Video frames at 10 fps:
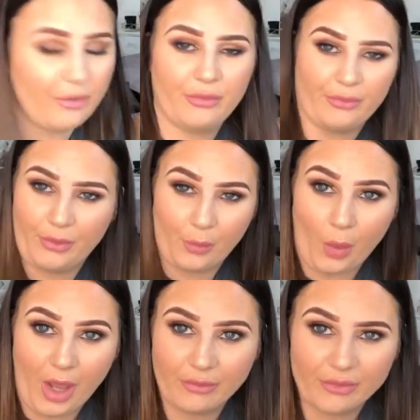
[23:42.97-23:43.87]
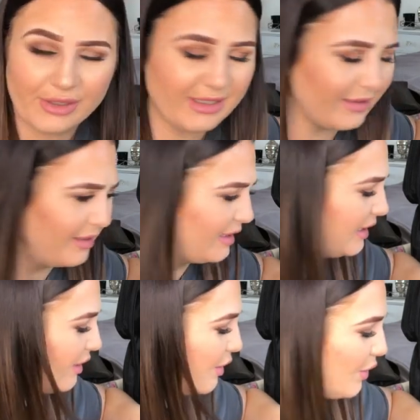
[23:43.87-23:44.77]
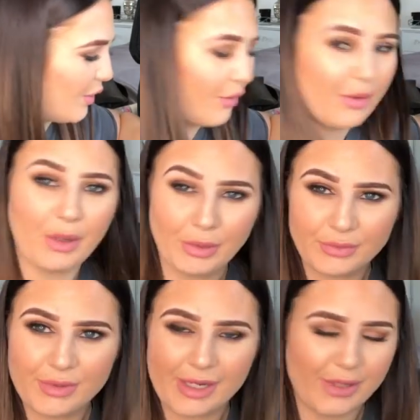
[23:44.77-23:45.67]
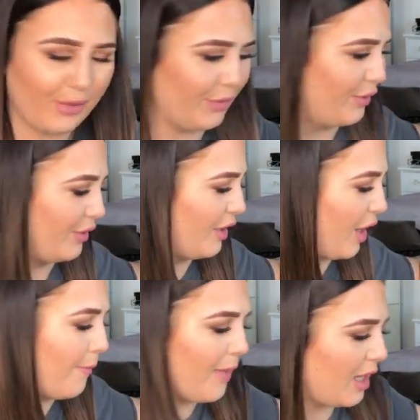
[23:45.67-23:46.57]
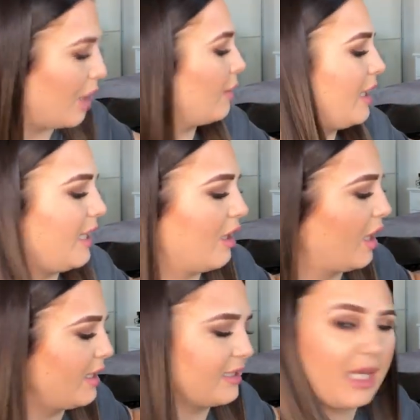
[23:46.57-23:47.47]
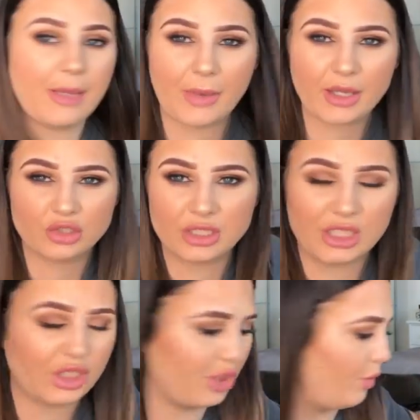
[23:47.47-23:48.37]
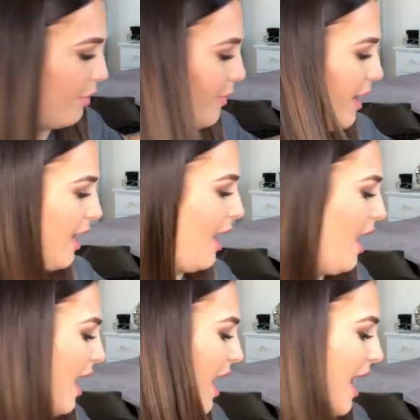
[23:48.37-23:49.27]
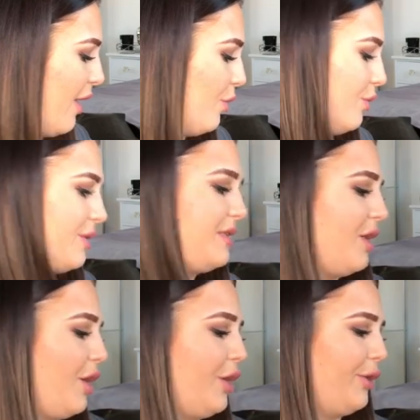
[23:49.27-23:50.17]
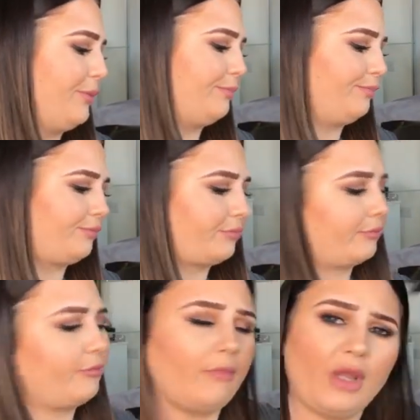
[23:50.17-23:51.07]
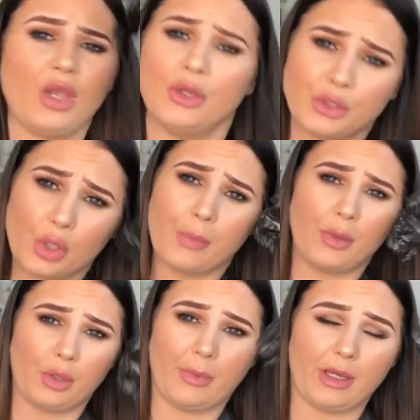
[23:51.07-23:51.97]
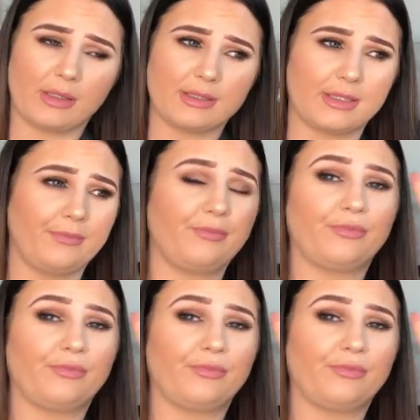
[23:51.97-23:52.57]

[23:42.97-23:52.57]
for whatever reason, or your own nose running, or you know, makeup cleaning. I like to keep extra tissue with me, and also dog poo bags.